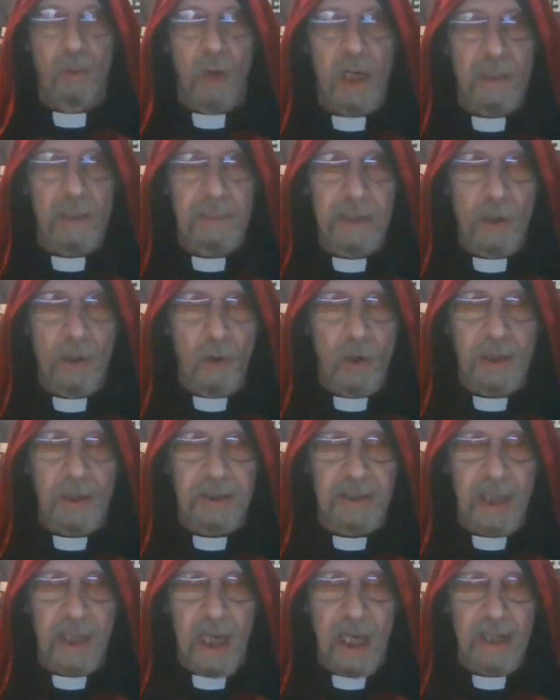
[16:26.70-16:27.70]
want to be
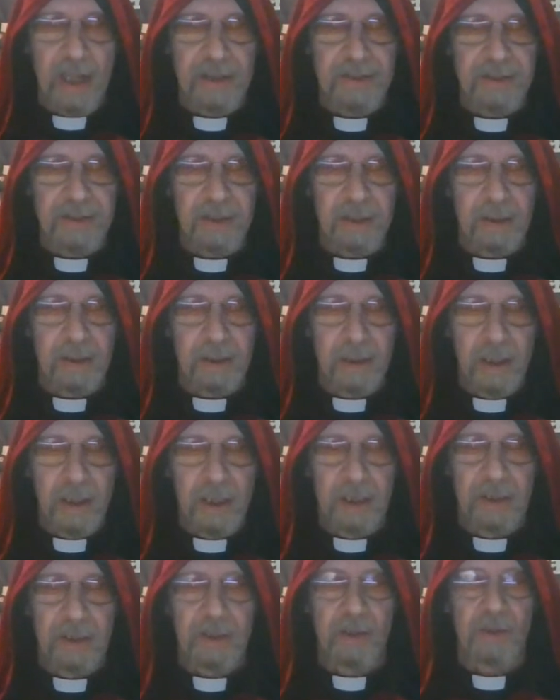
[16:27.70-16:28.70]
organized
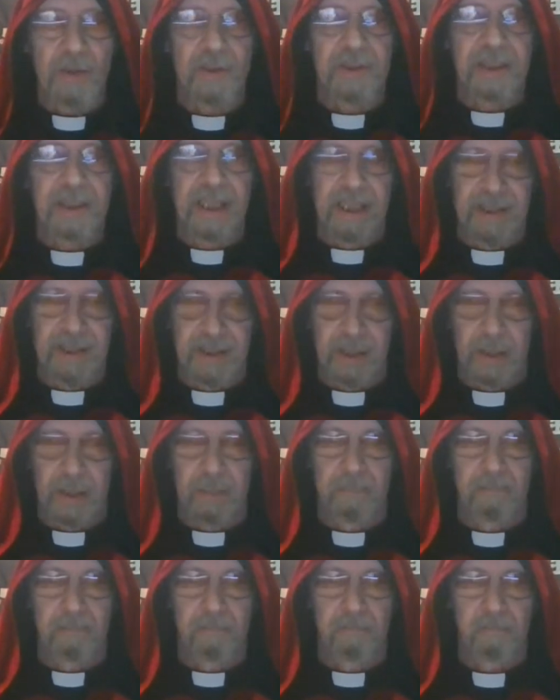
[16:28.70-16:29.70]
in your teaching.
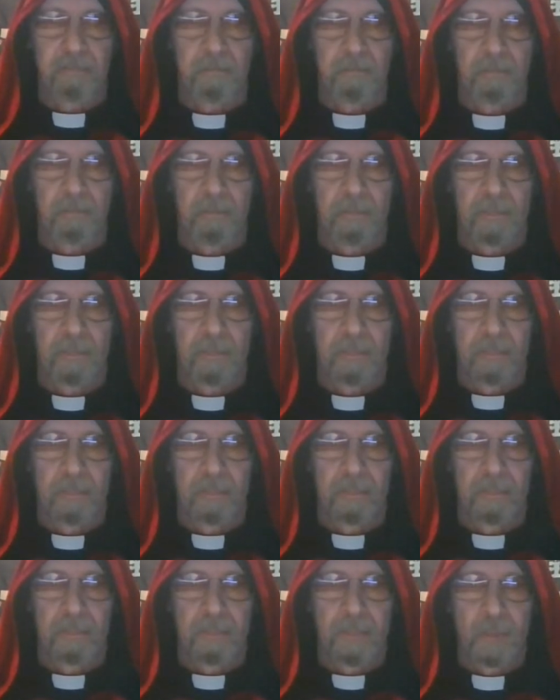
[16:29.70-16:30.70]

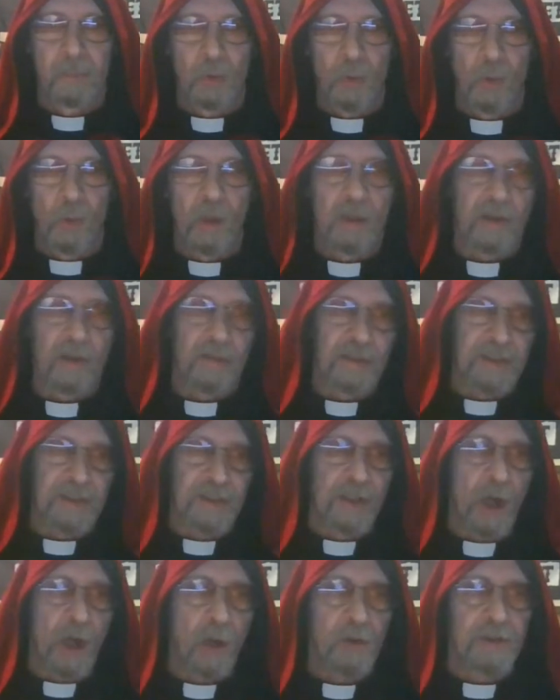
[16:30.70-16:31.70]
Whether it's
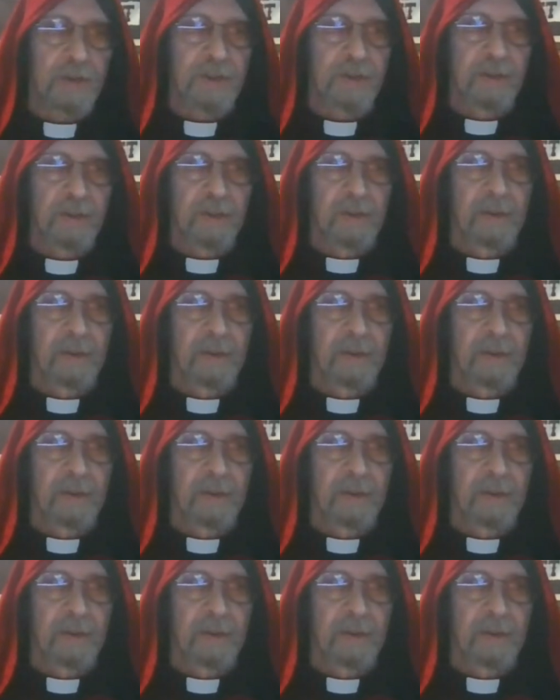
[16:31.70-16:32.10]
notes,